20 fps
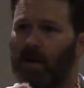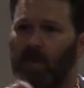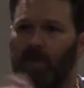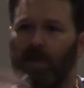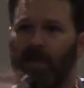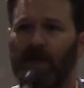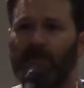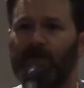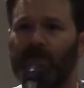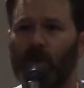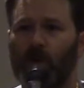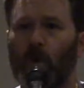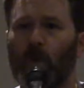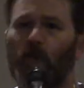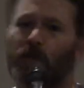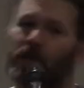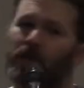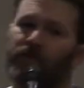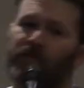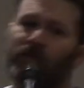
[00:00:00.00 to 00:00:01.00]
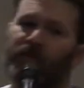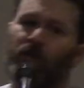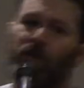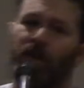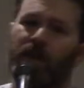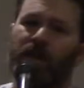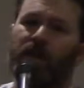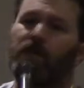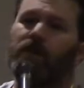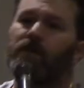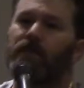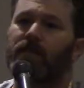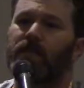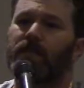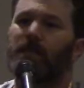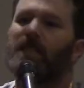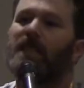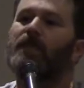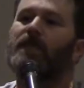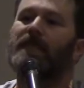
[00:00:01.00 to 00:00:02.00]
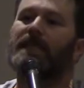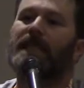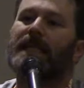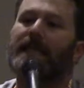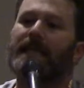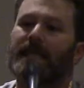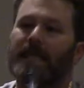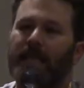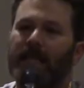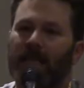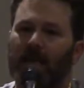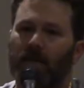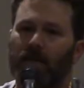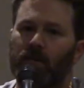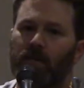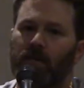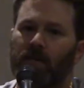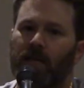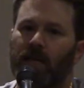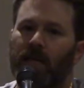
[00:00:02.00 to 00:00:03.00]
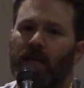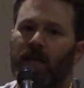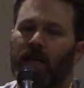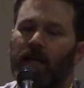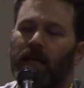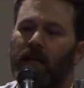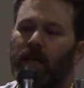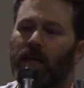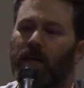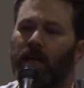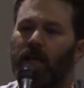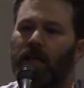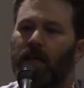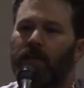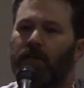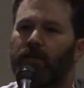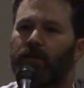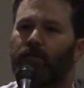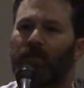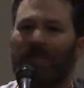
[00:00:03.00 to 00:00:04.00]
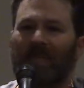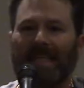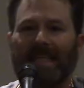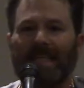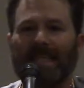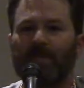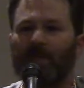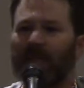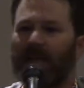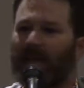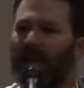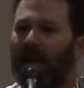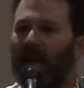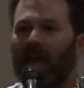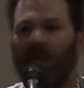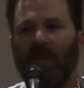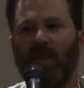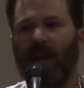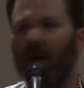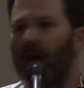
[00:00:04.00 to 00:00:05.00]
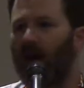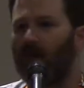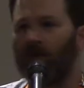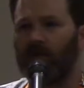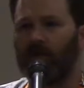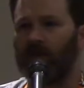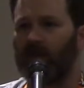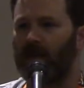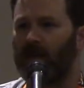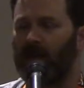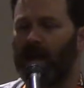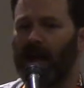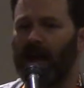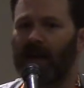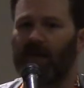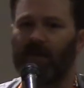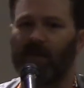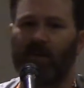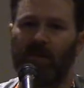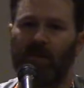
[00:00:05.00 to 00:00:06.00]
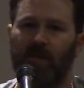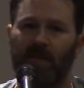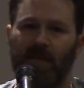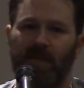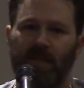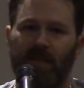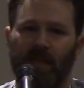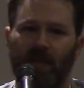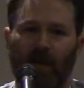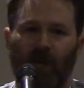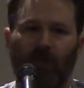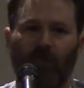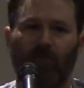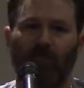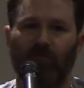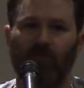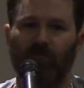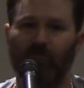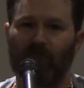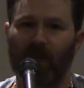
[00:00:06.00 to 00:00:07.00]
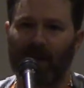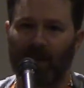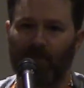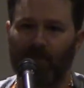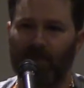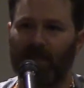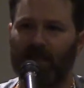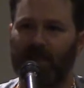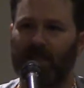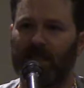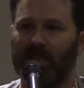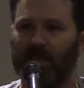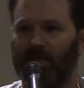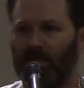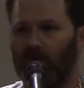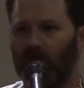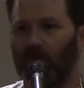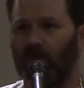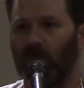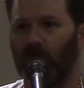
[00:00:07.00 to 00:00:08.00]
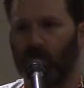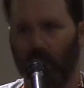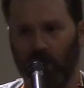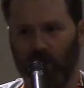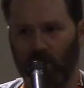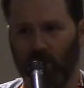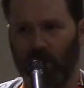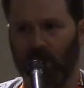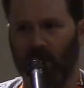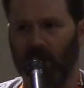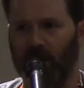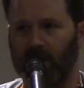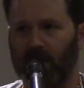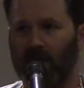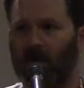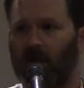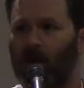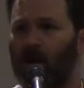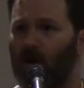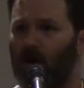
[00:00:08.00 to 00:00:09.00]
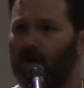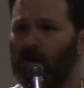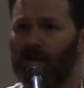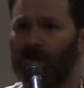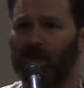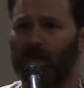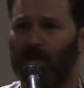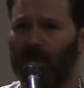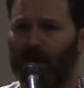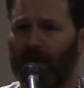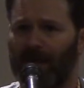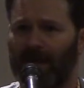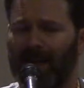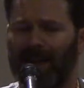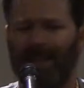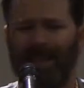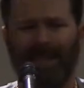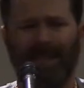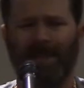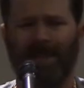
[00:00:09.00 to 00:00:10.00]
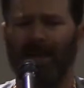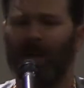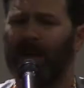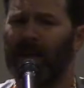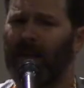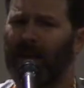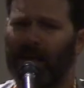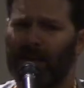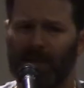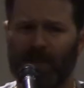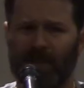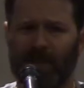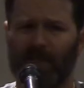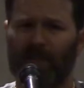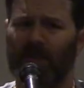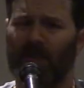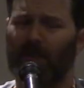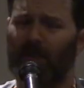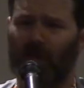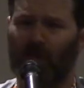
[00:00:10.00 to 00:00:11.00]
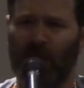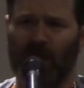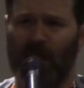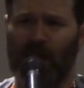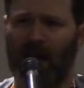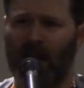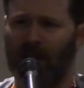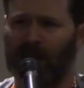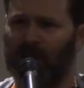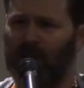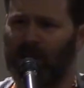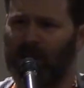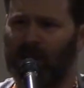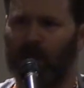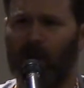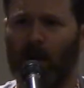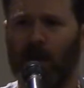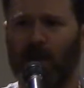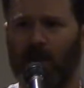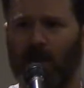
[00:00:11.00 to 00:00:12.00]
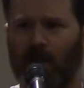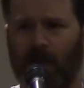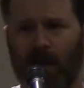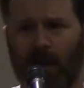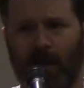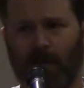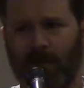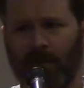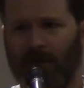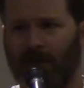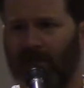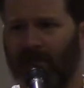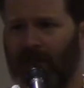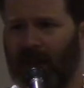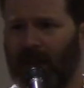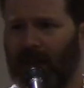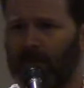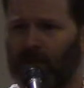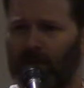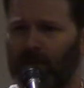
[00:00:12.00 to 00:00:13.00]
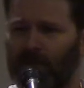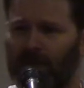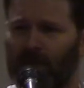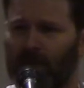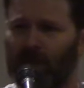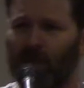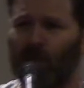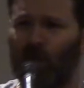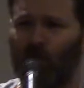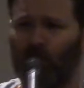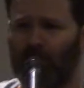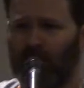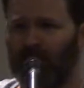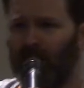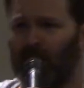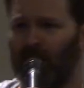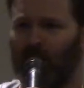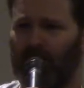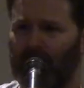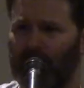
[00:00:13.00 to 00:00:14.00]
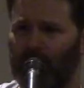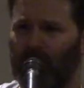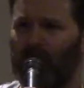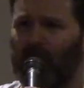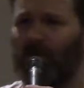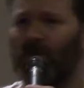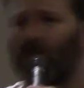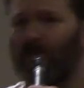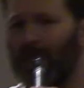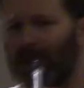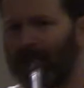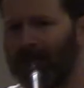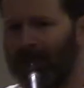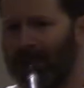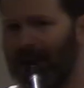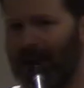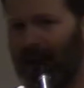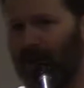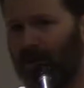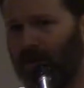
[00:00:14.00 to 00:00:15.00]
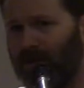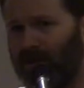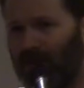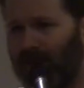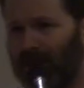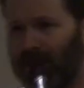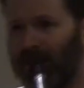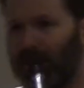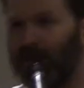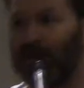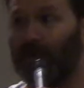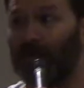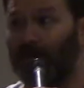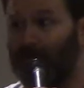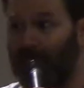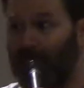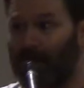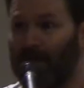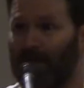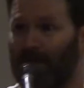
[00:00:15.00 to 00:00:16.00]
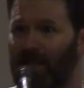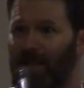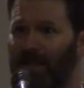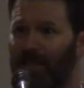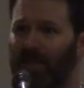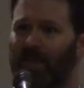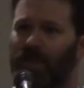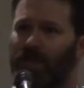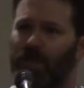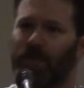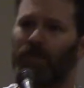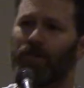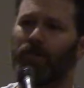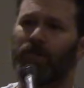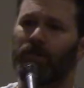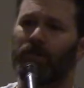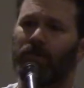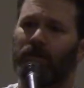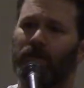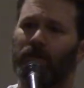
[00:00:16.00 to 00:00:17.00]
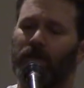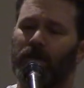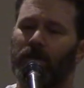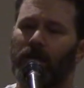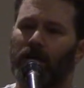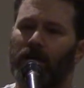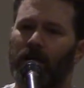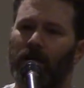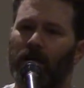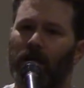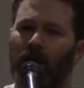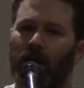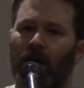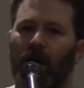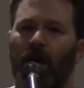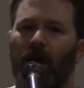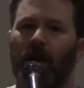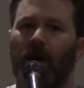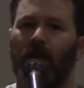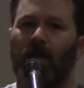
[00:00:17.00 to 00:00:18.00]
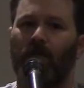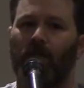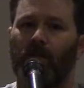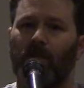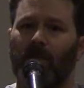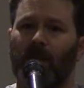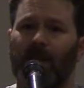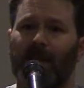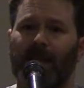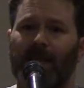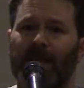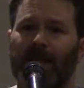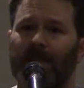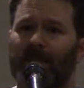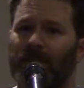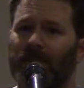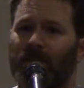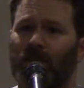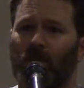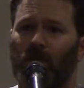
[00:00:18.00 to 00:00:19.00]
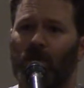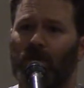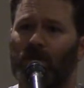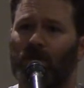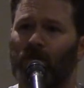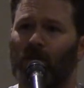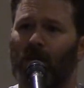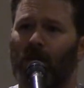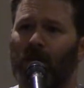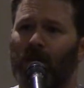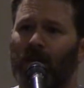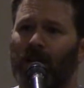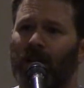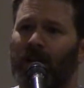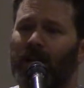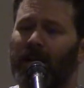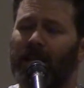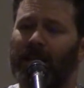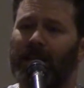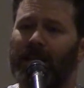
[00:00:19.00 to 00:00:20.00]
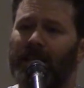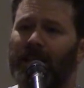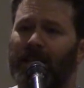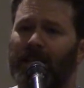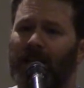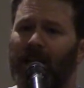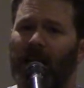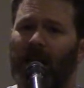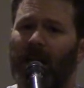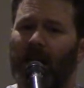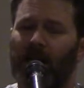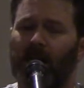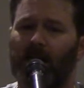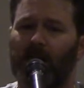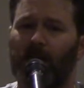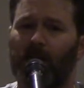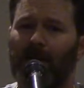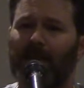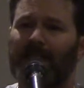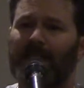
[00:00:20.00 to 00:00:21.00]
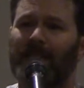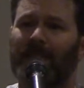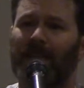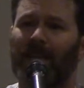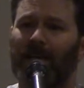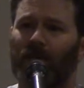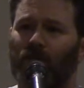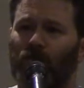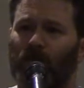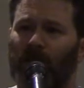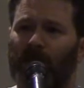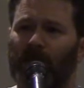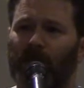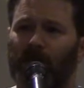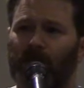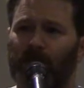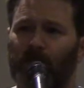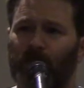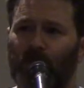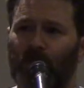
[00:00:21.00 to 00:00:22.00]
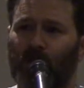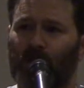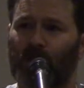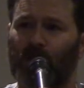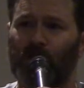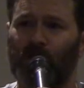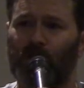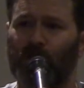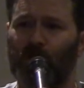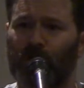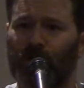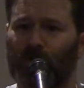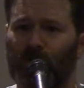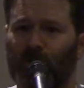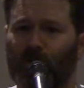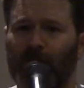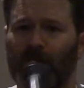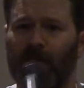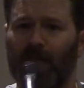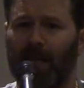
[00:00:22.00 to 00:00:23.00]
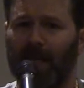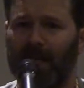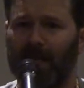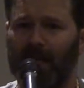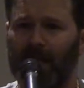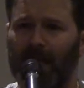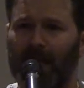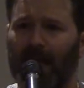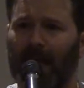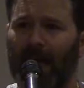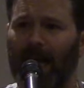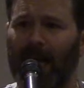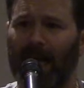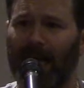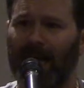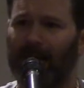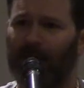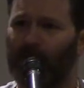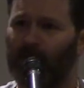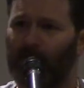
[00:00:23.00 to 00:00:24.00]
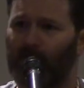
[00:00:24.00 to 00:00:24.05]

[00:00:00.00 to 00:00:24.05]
But I told him for years, since he was a kid, I was like, please be anything other than an actor. It is an incredibly difficult road. It's a hard journey, and it's such a challenge, especially when it comes to family, because you're not the only person who makes sacrifices. Your family does too. Um, he's so smart. He's my son read the book Dune in a day.